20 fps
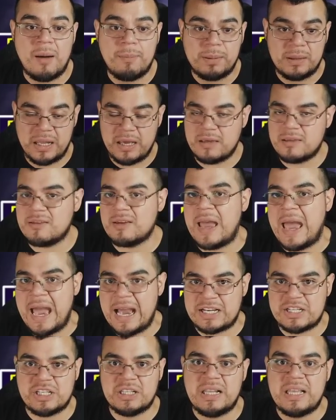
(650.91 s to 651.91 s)
players to
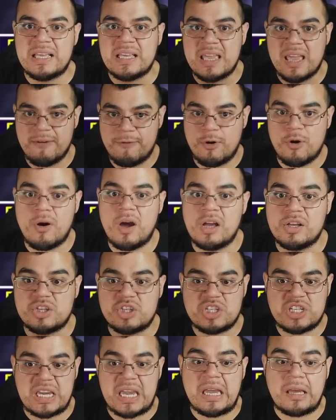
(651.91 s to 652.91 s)
actually give her a
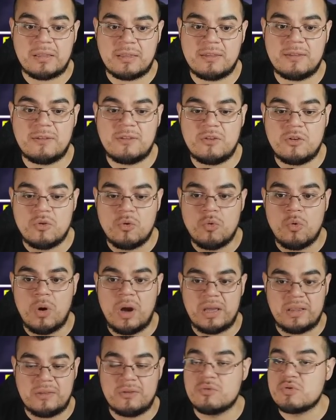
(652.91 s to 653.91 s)
chance
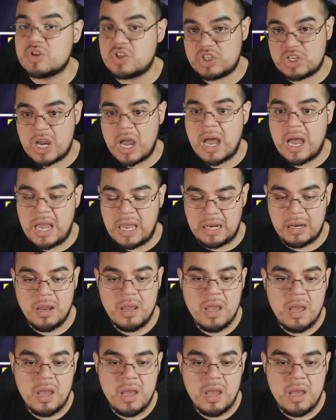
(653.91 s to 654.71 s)
to shine.